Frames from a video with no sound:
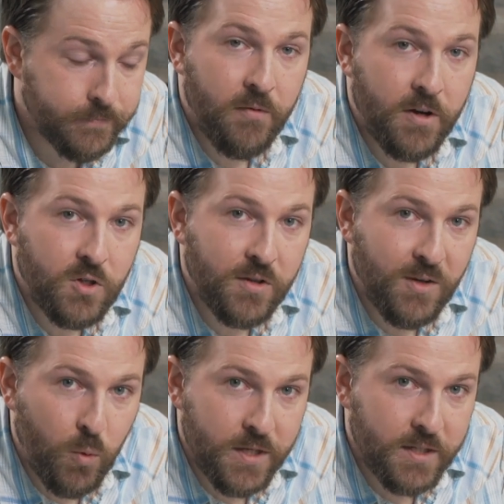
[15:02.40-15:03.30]
Let's move on to
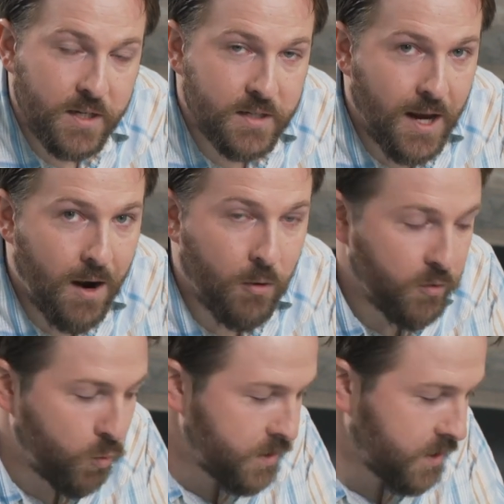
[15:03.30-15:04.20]
the whiskey sour.
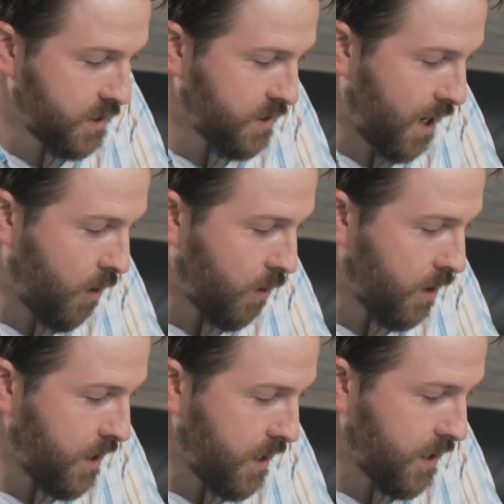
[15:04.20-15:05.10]
The whiskey
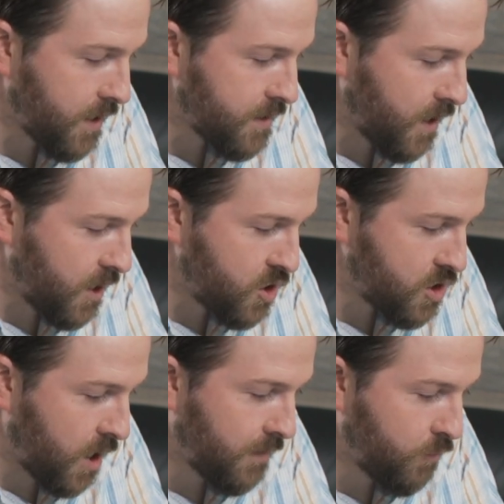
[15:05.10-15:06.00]
sour is a
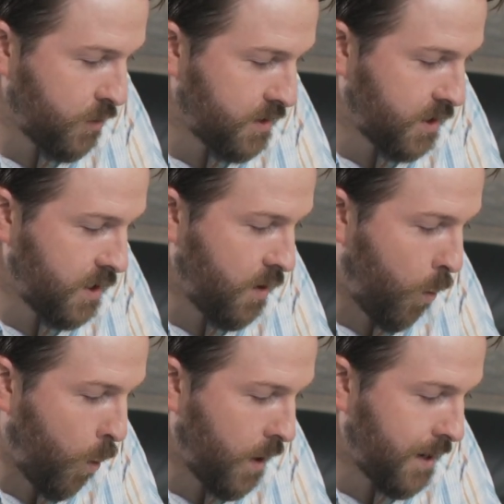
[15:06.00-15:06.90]
shot of whiskey,
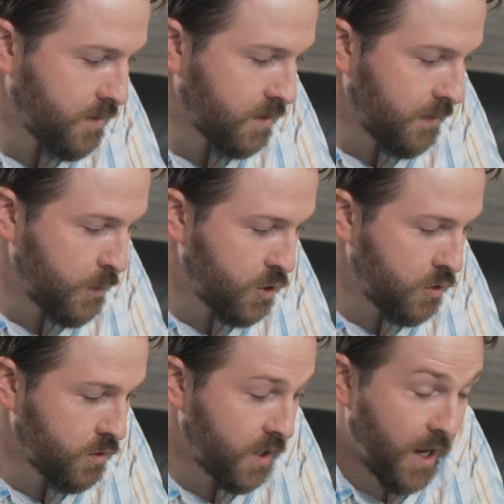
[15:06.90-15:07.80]
1 ounce lemon
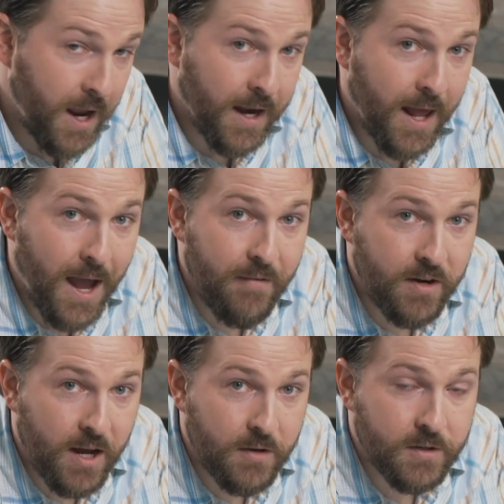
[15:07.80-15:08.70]
juice, and half
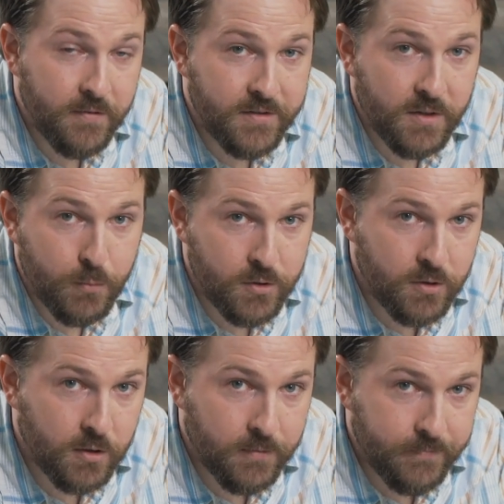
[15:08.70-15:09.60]
an ounce of simple
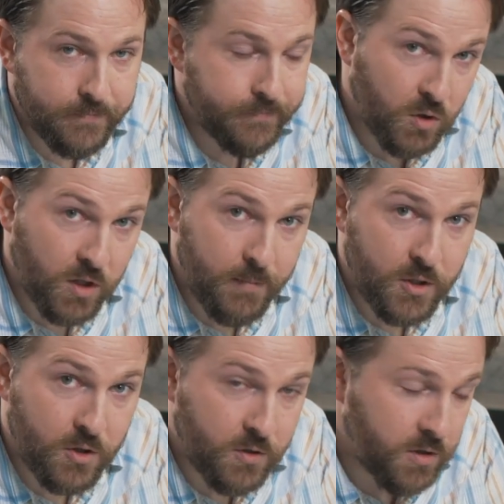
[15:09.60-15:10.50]
syrup. So
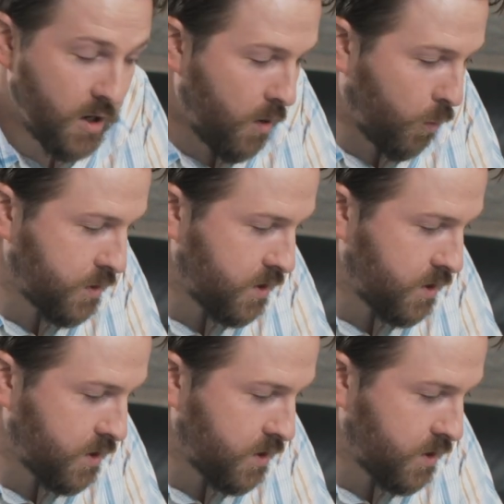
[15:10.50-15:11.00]
lemon juice, we're